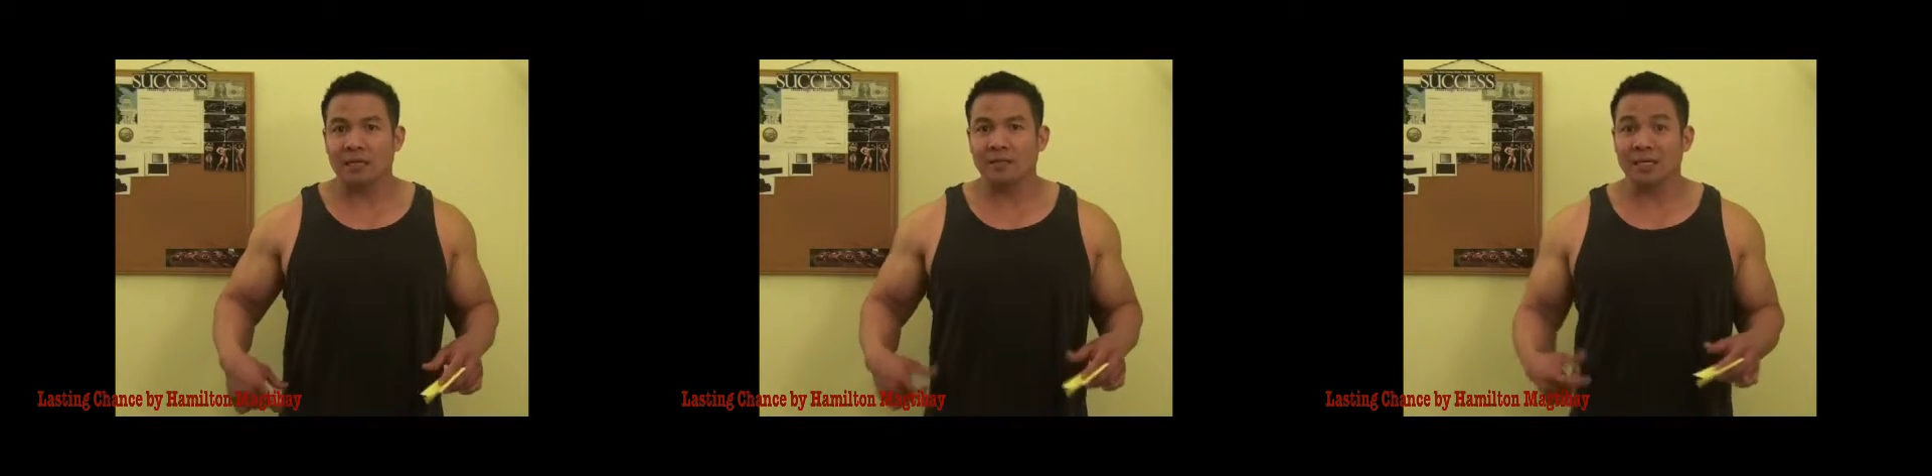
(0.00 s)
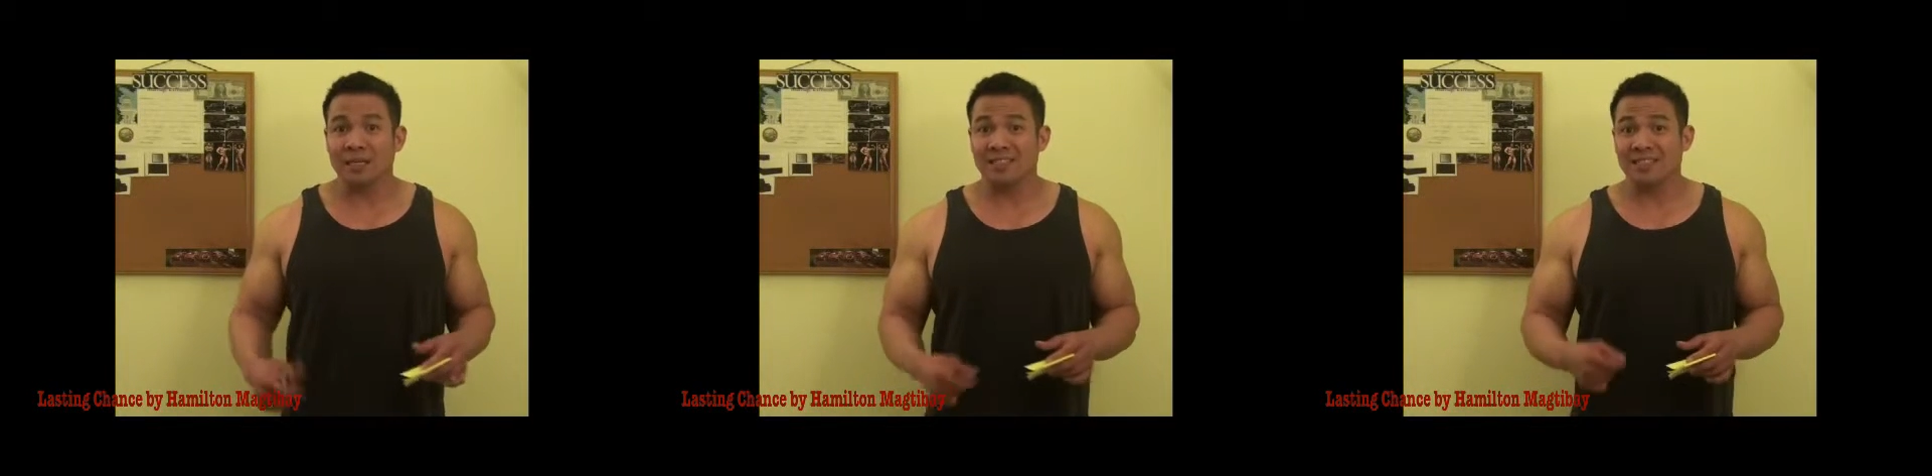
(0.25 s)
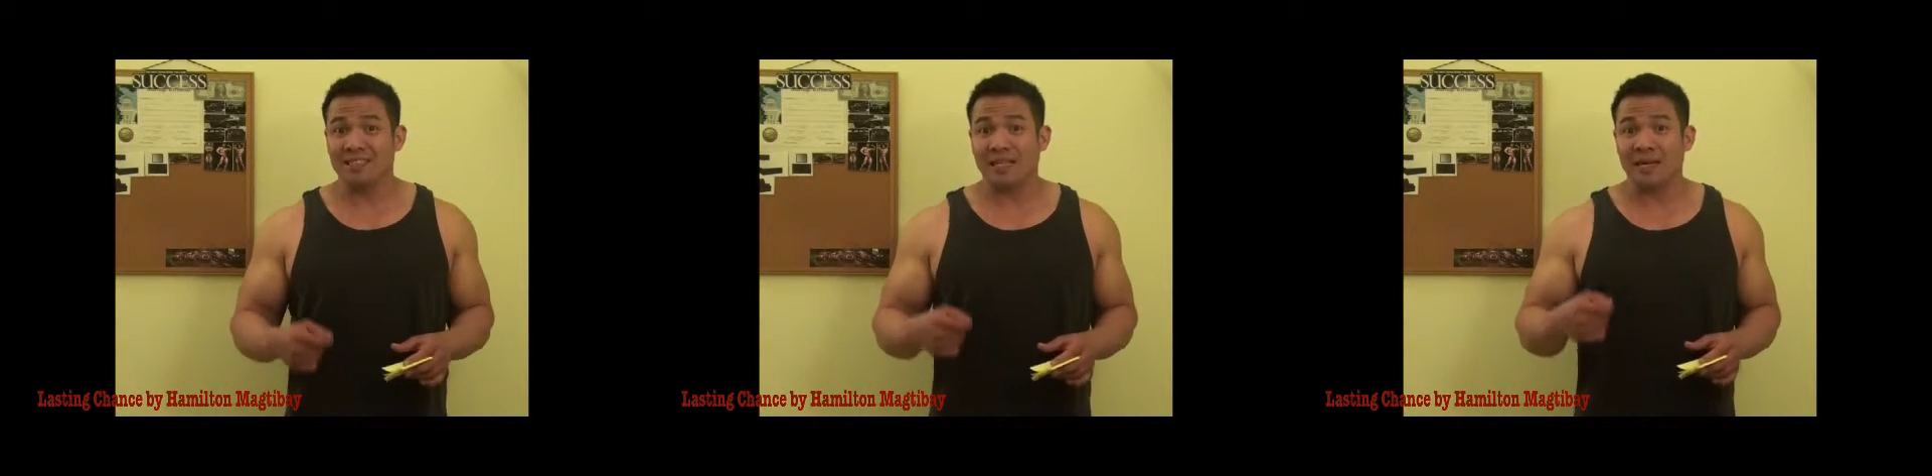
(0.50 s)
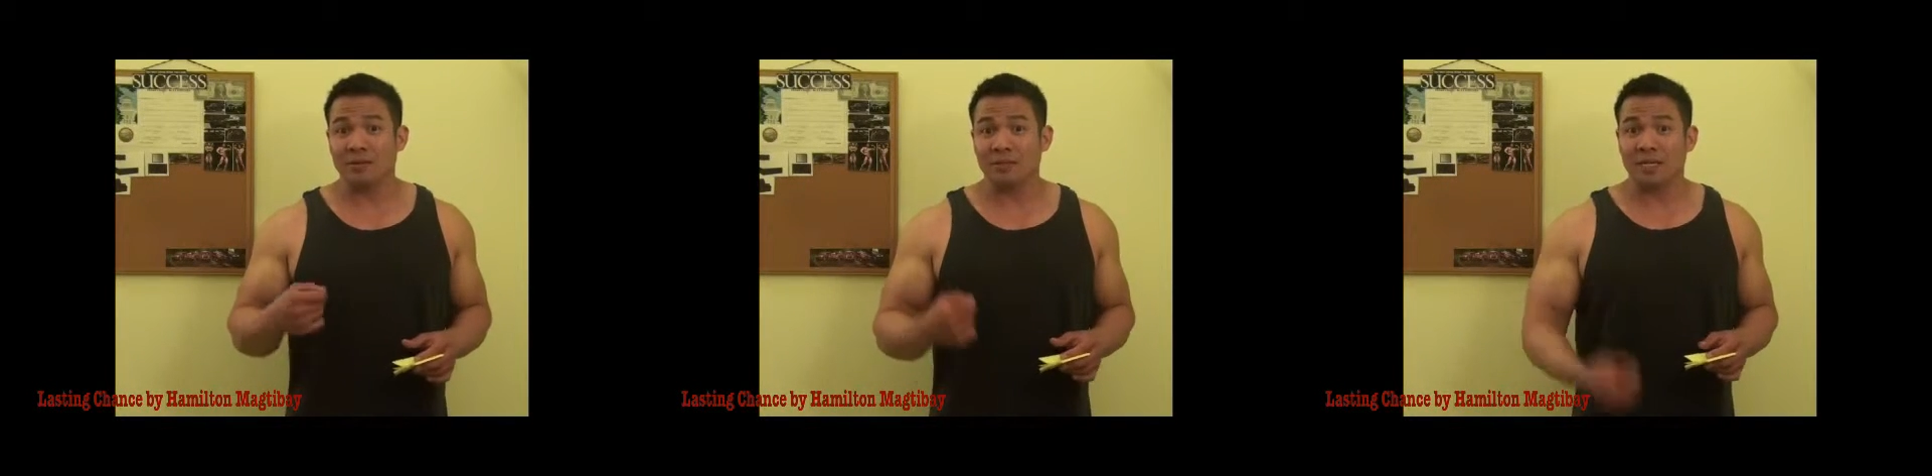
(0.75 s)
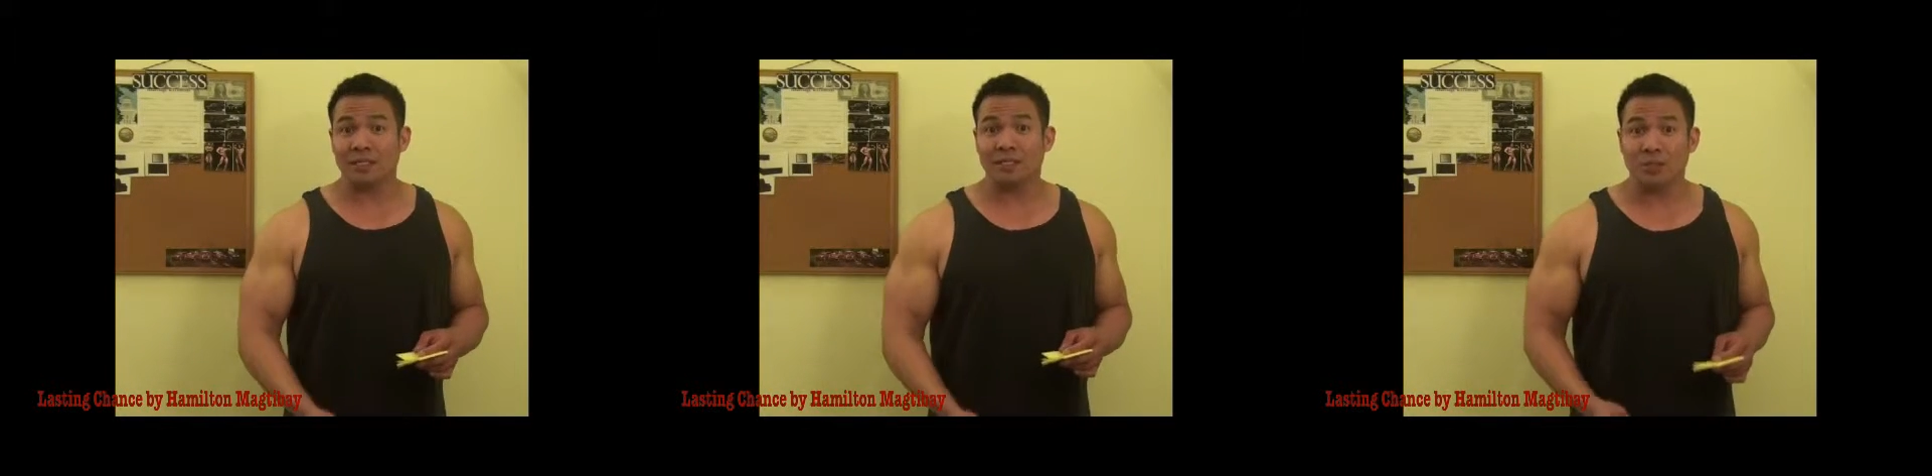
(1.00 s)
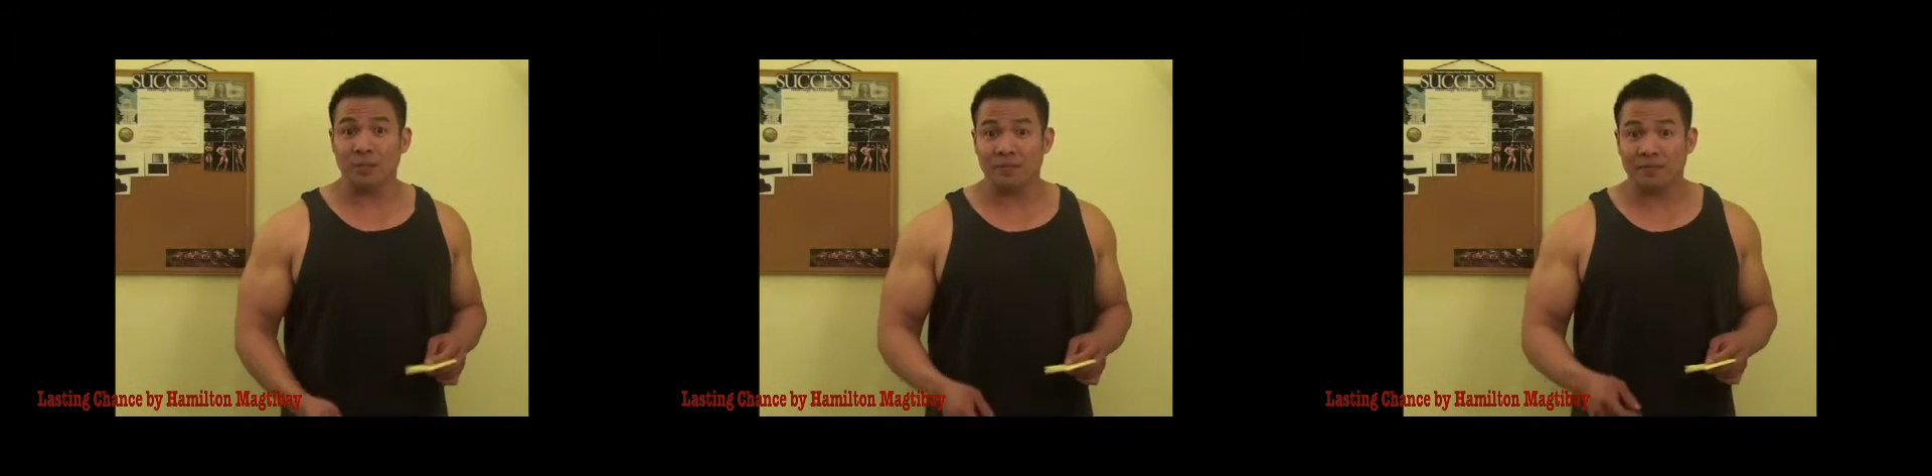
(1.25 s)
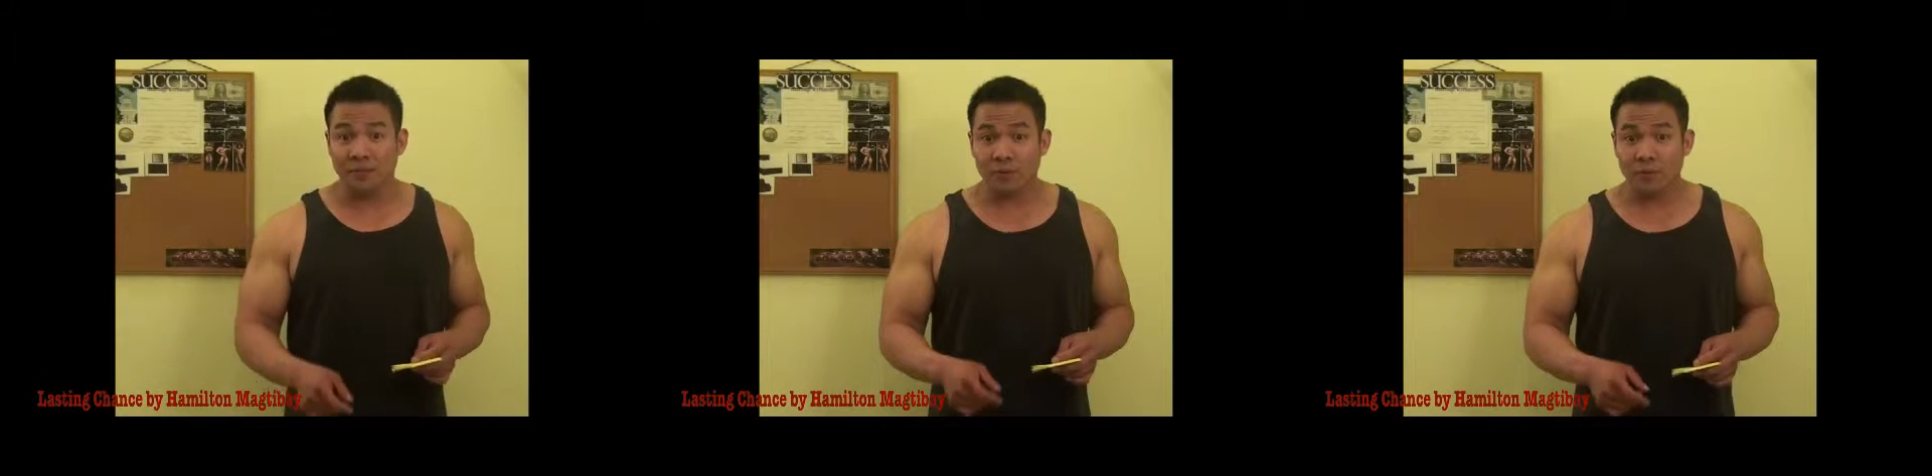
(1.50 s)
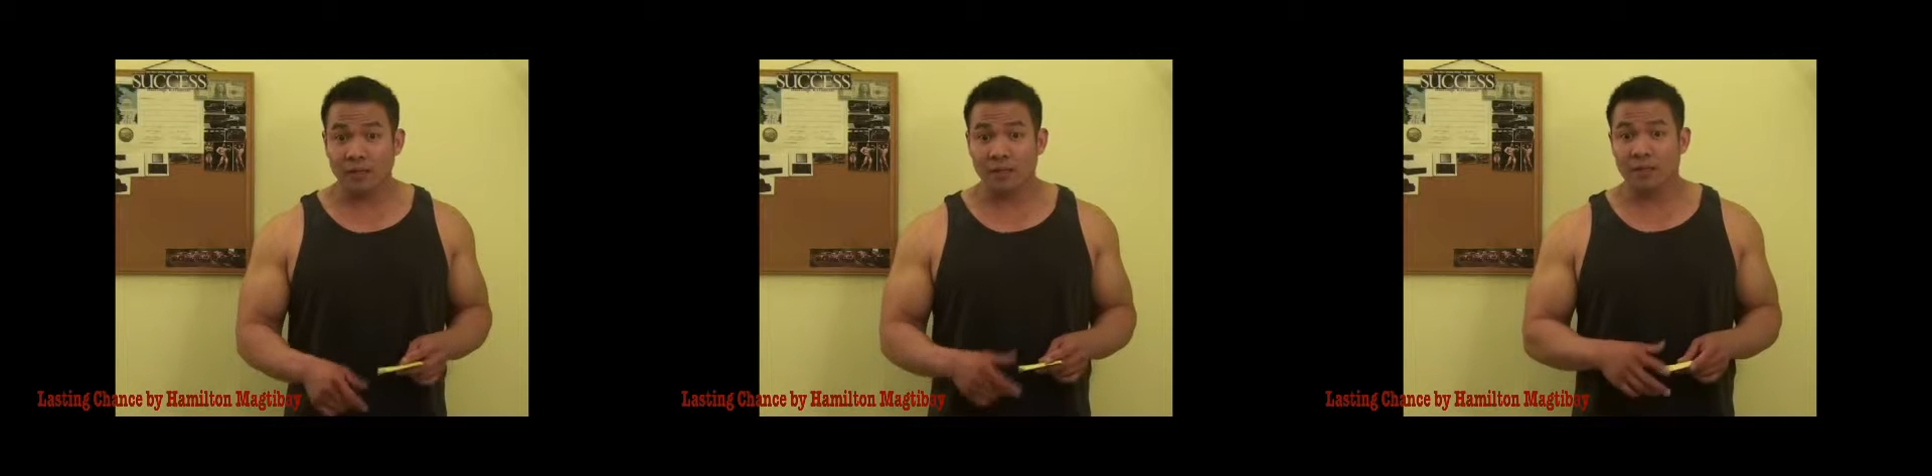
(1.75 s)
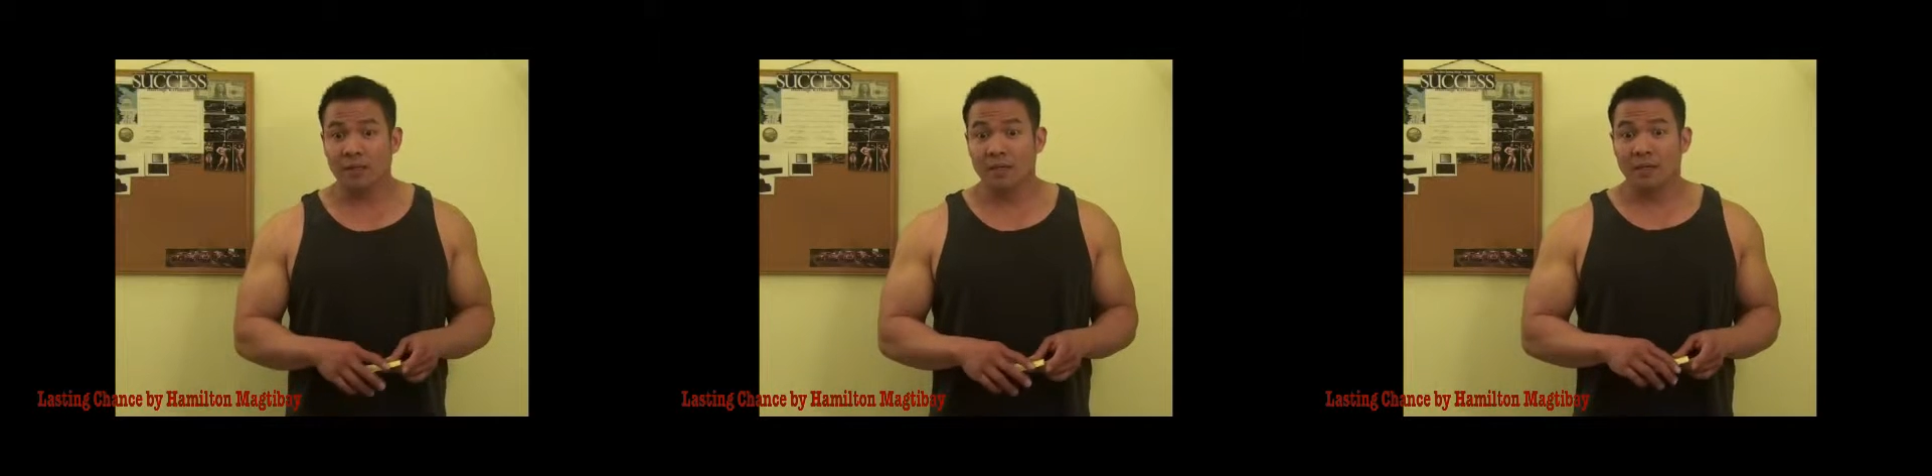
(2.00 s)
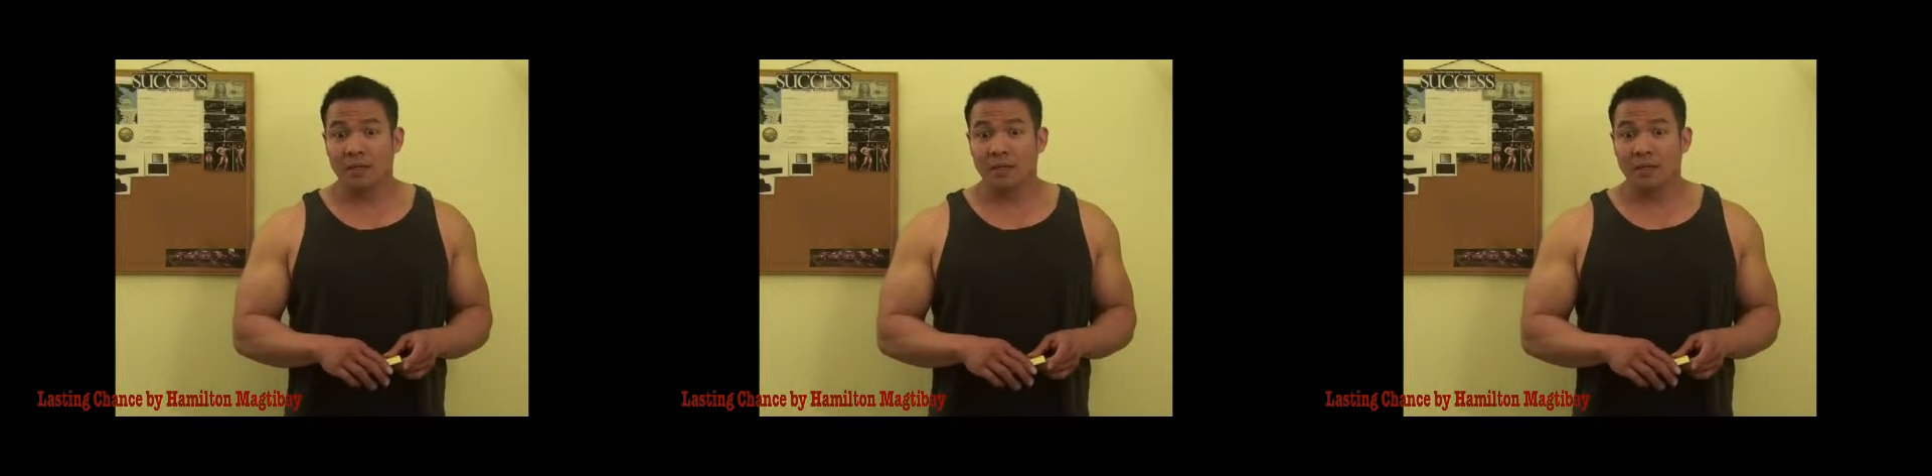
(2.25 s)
down to size 34.